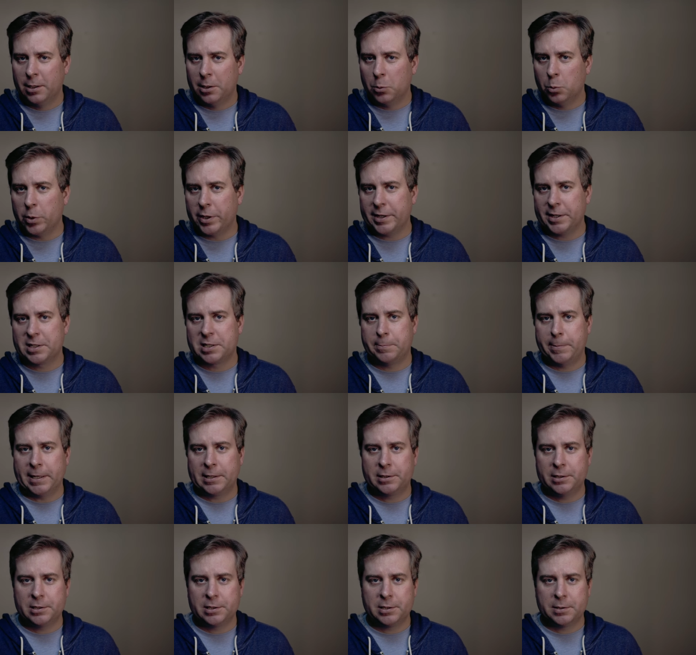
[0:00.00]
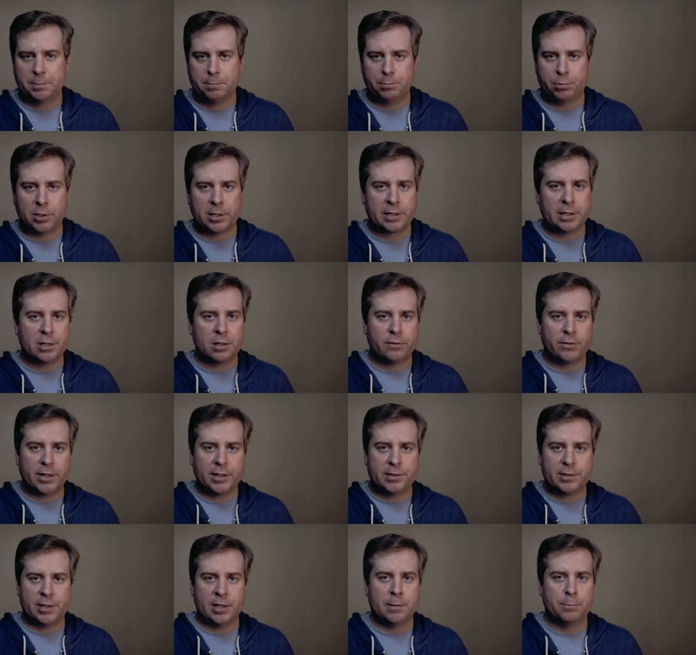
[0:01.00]
What I expect is plug in the
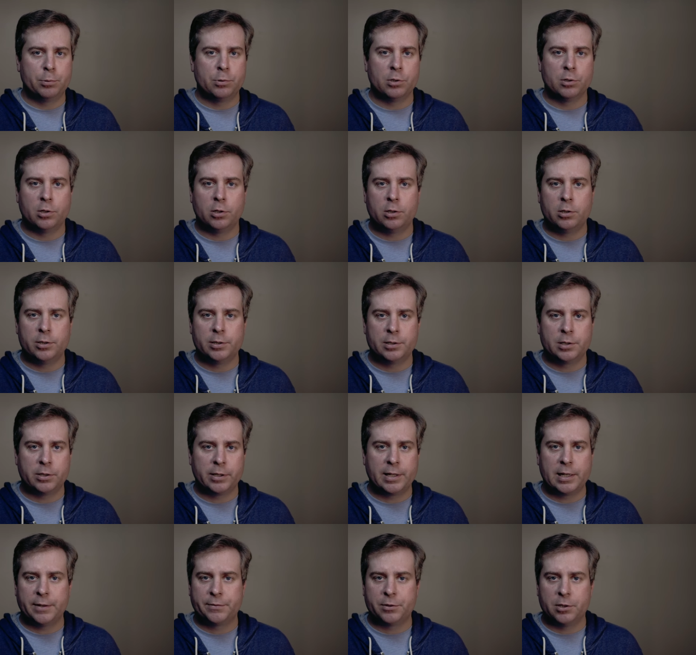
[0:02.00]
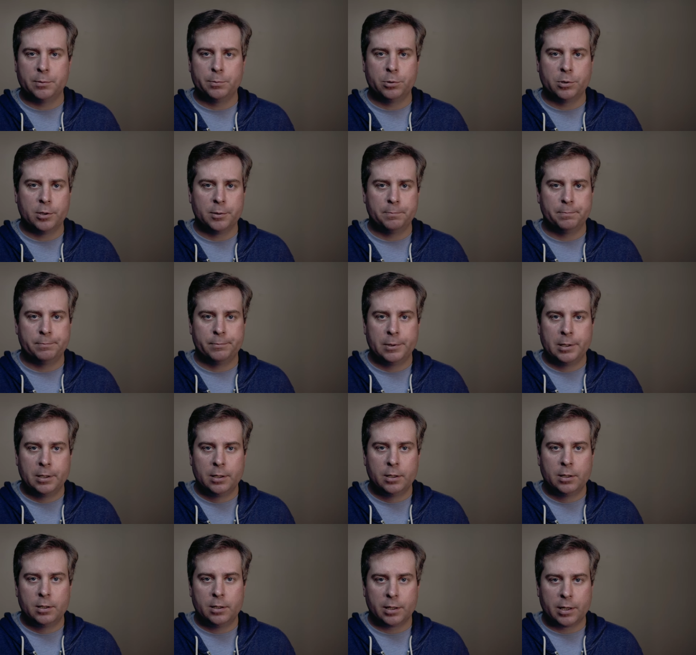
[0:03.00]
device, hit import all, and delete after import,
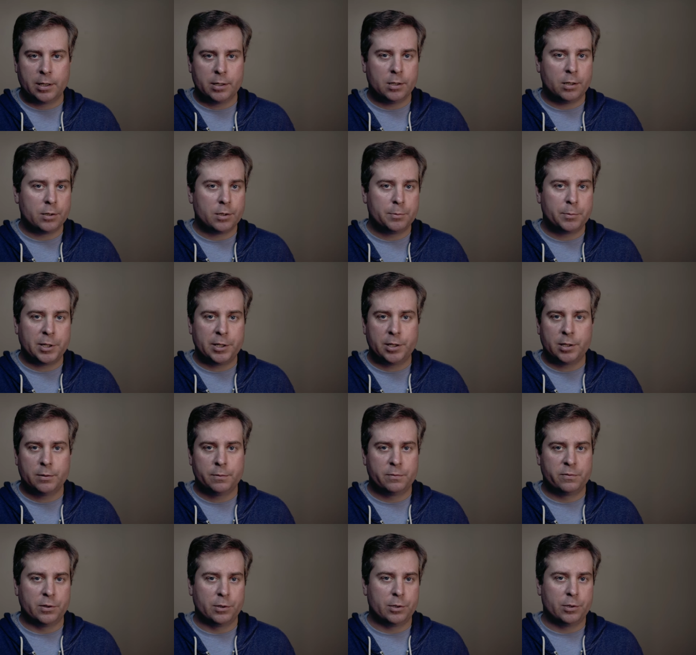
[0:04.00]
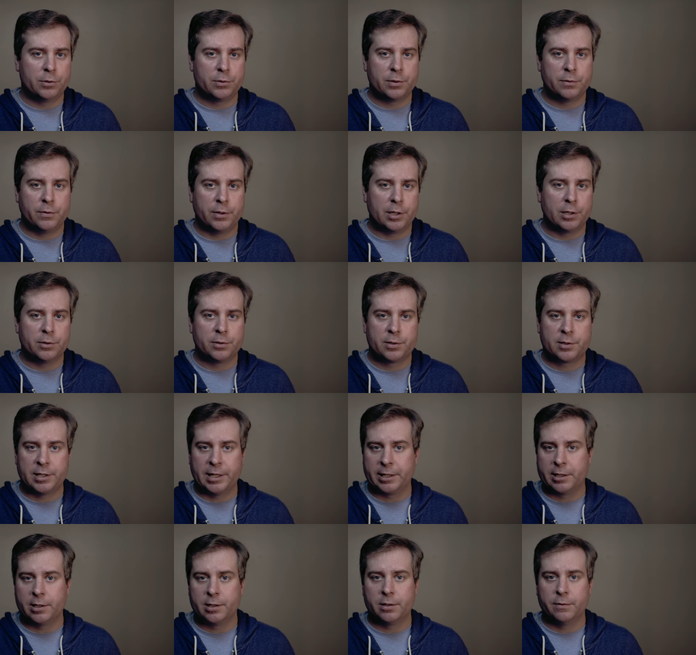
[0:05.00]
and all the media, photos, and videos
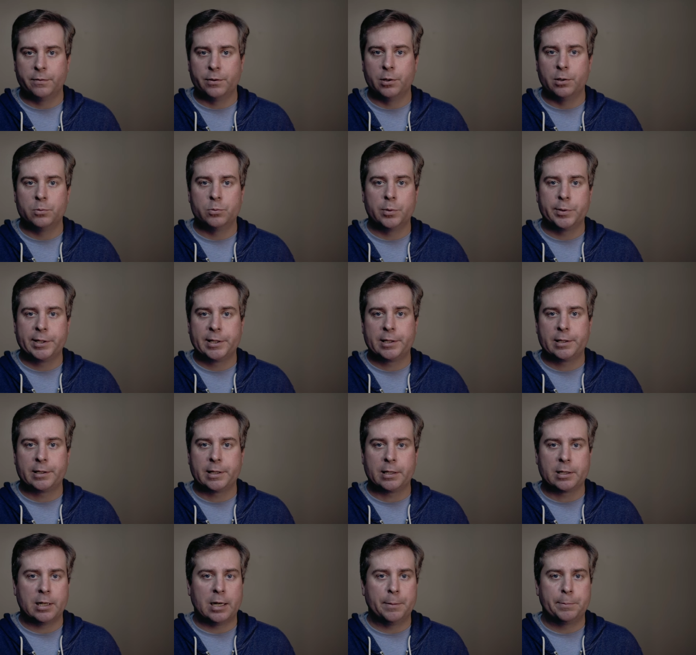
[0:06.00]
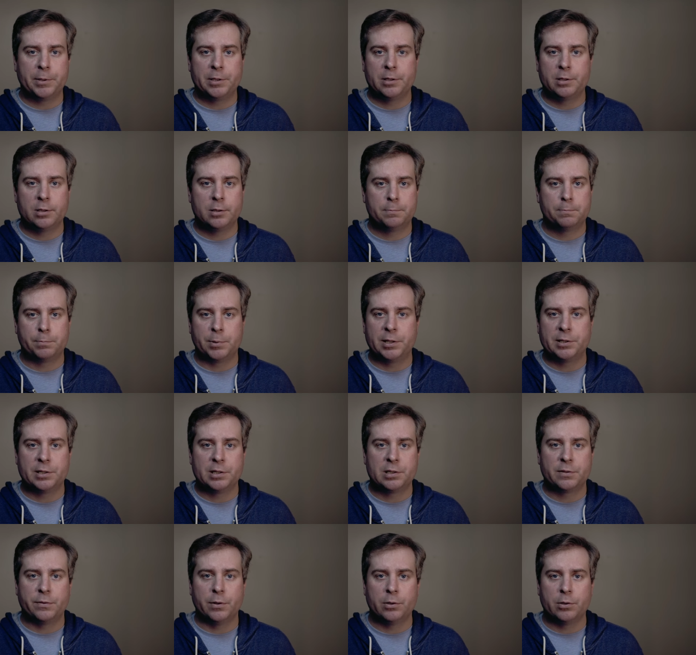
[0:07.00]
taken on the phone will get copied to the
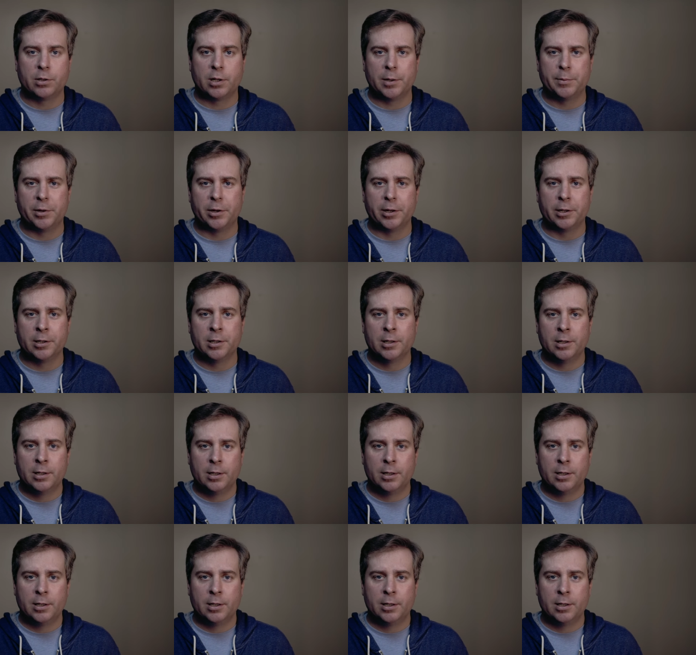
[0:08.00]
PC's photo library